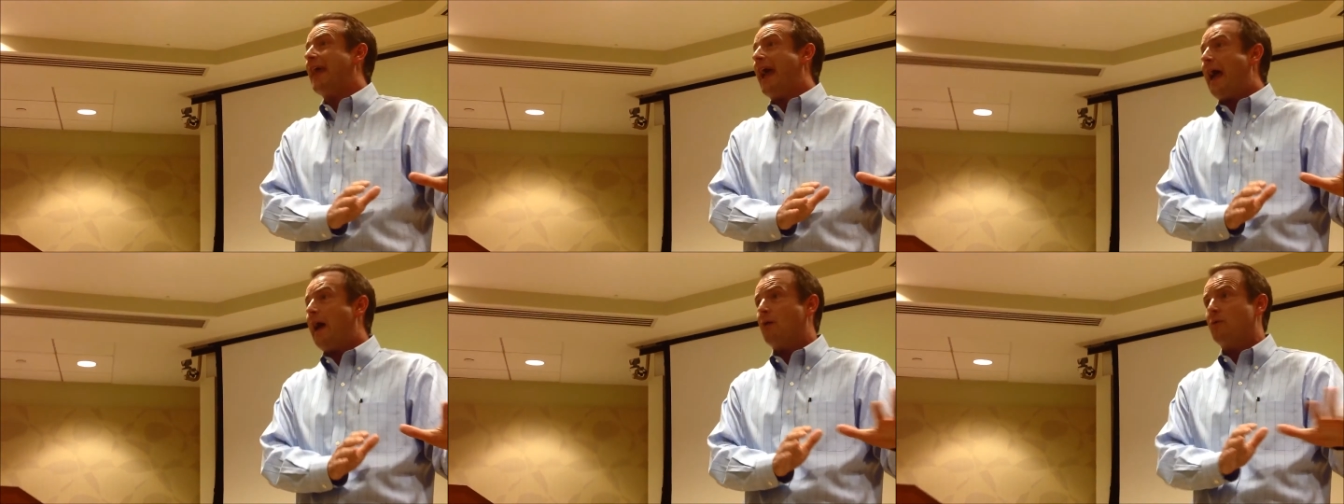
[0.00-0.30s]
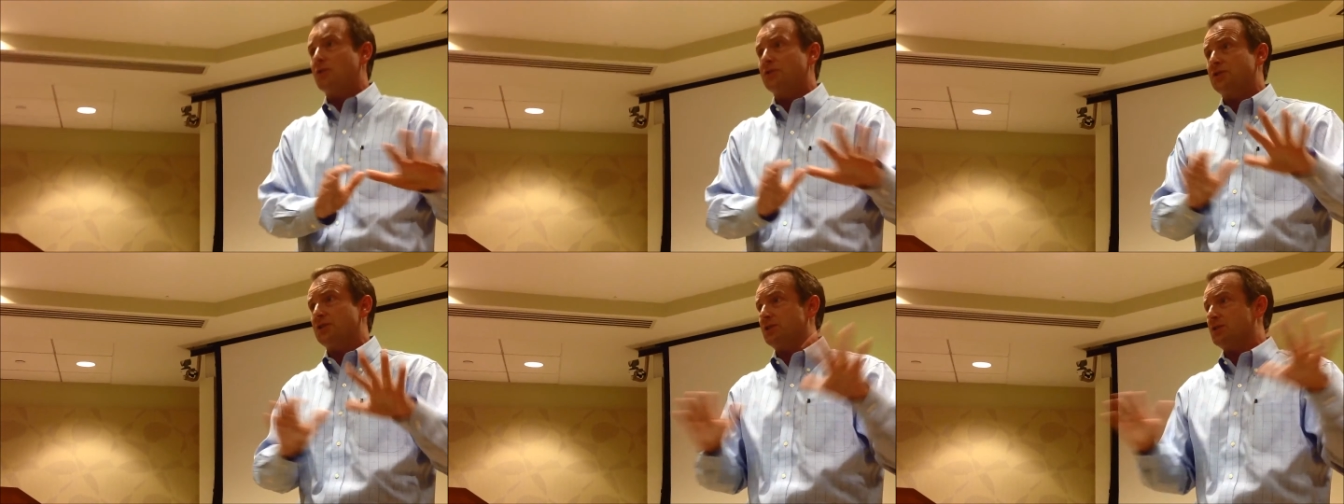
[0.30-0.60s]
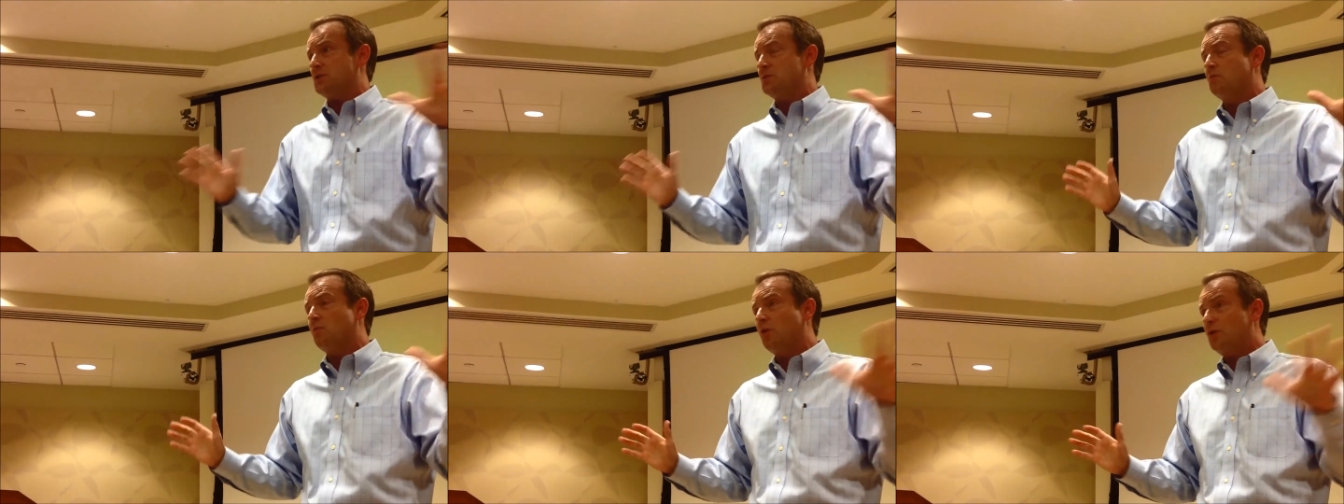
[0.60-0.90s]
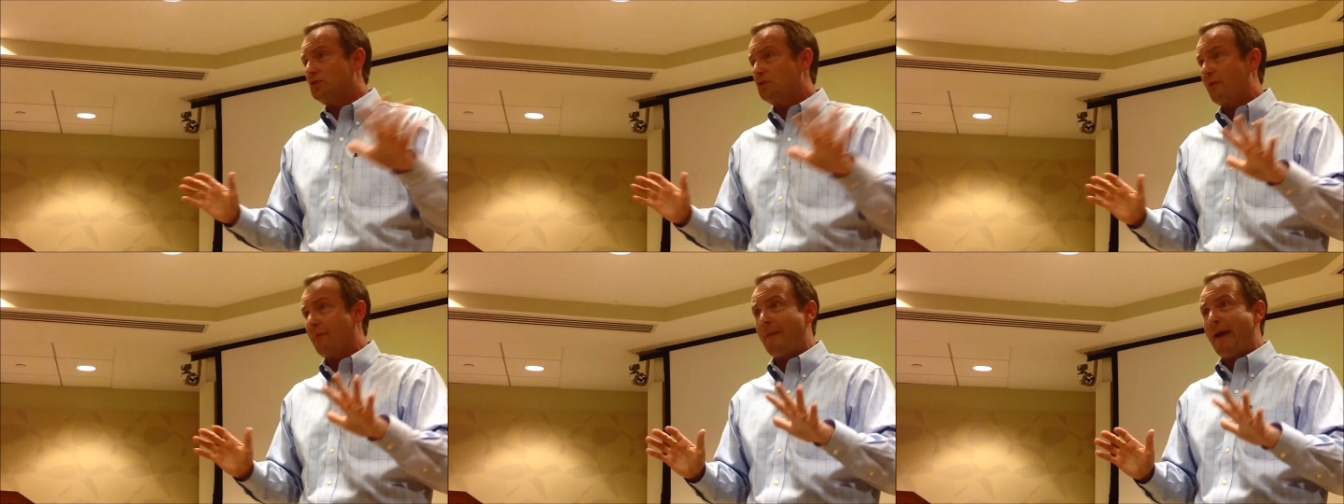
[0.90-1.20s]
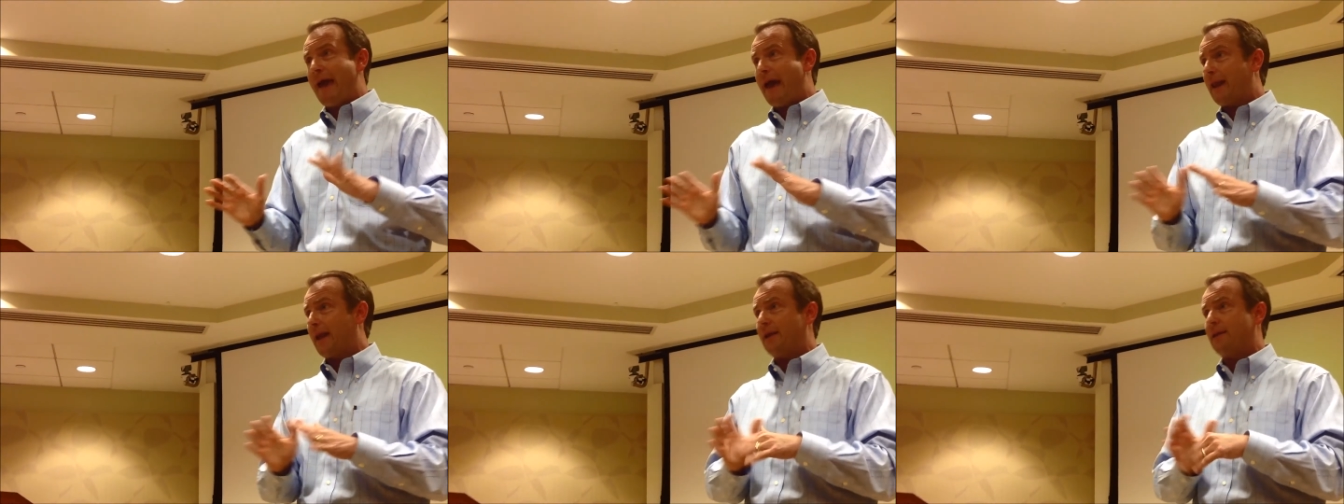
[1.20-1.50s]
allergies is more
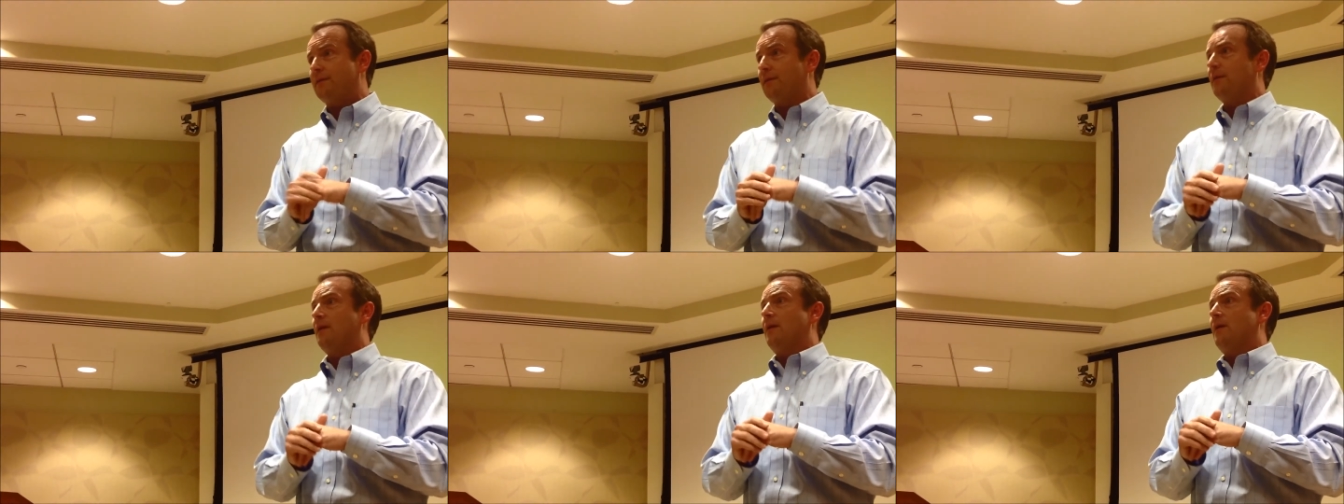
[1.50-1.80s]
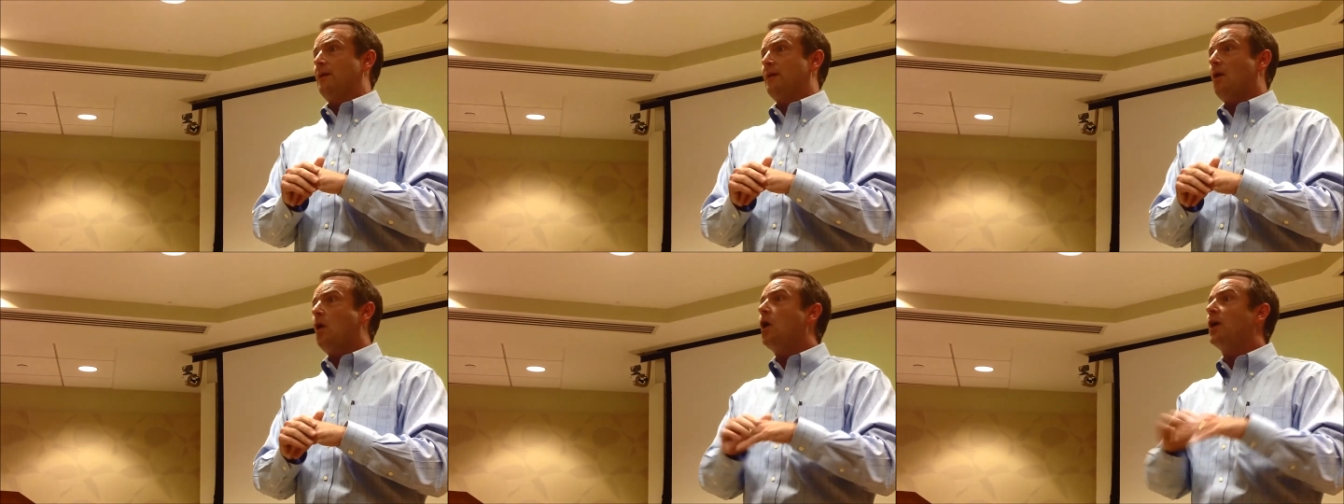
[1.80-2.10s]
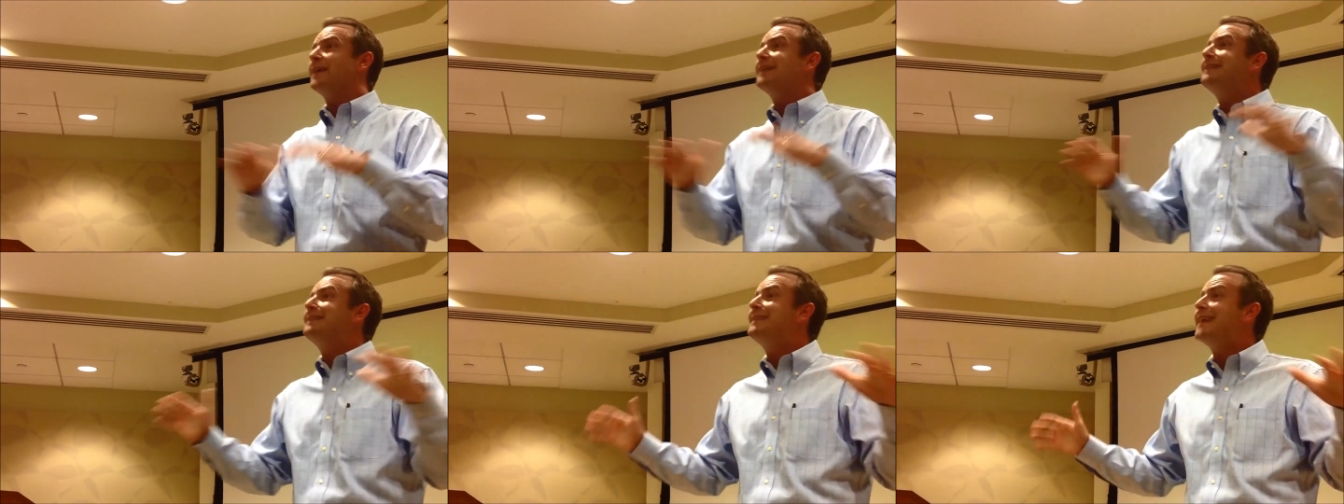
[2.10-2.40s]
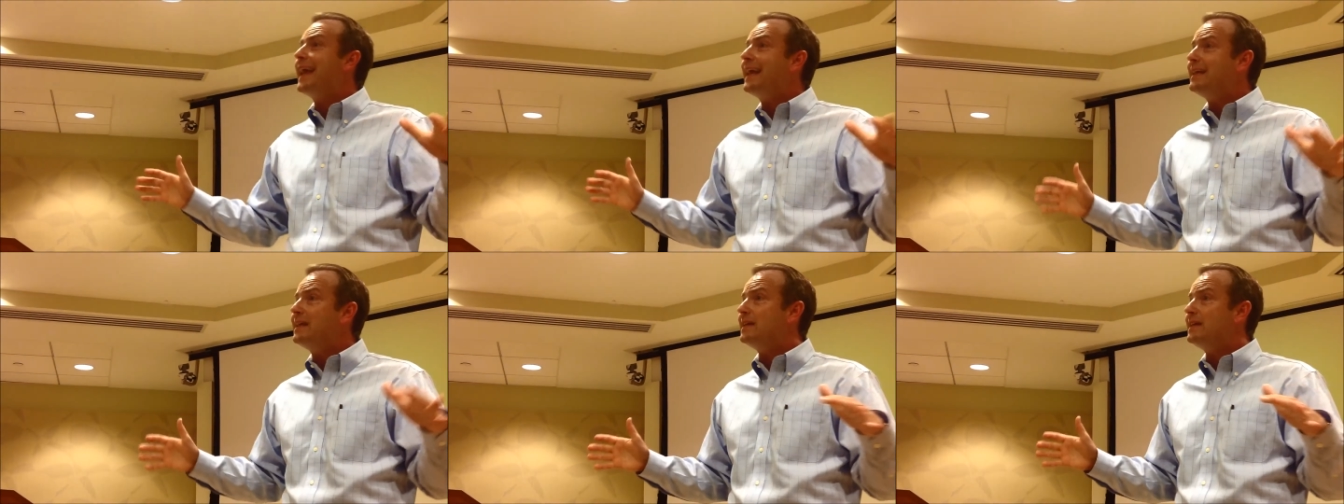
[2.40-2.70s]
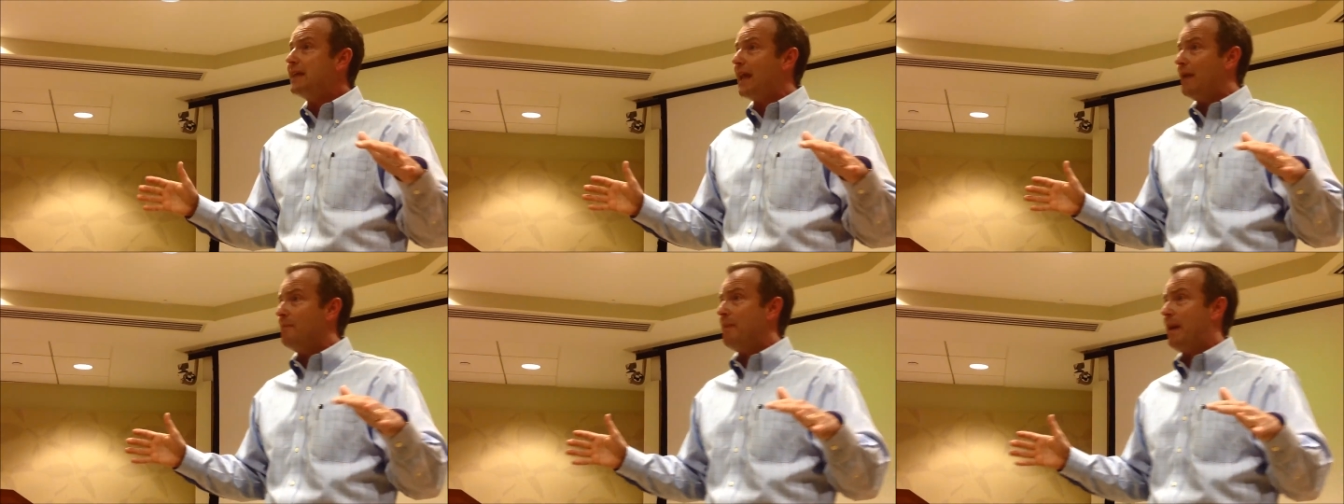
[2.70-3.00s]
traumatic on a
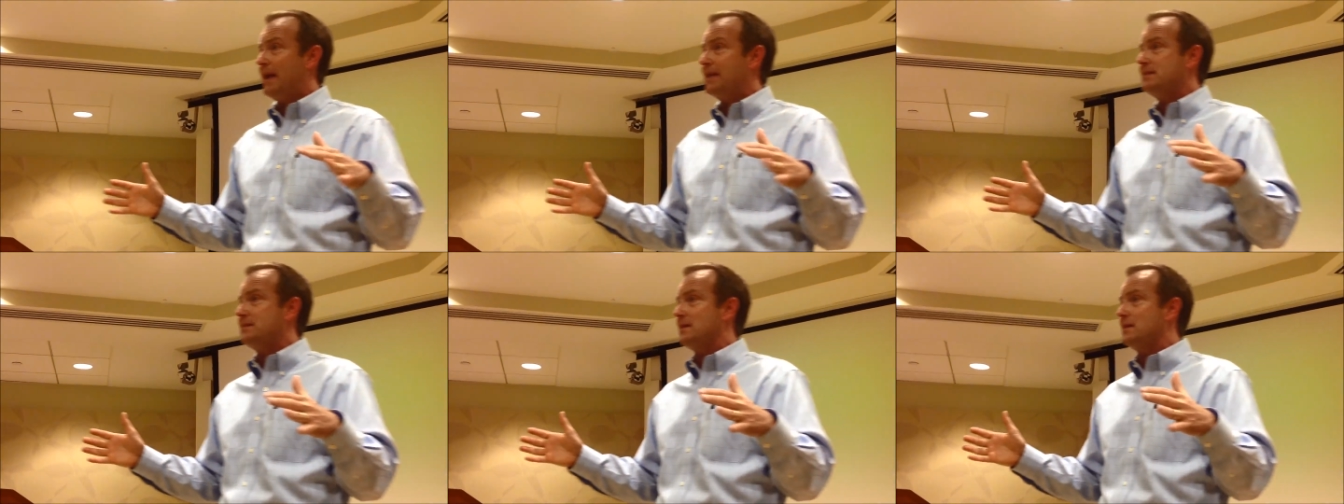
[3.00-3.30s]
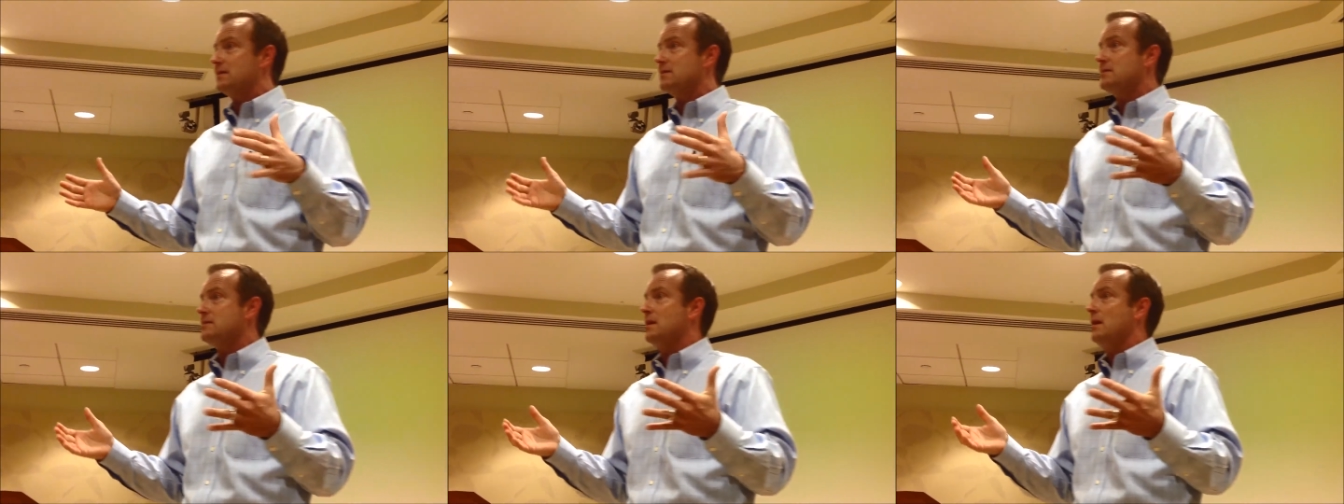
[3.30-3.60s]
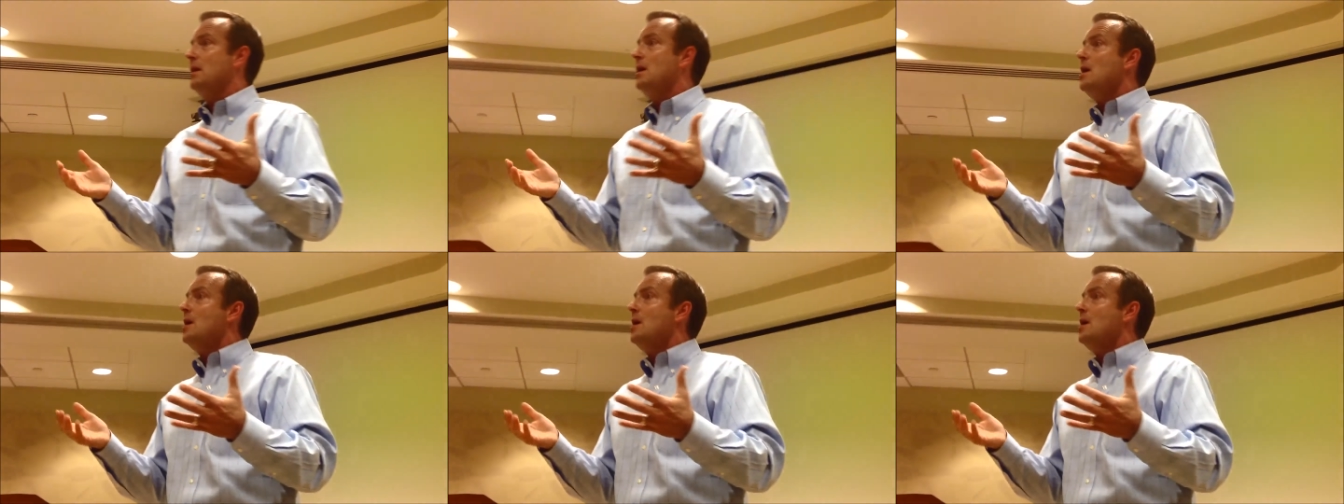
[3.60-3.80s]
day-to-day basis.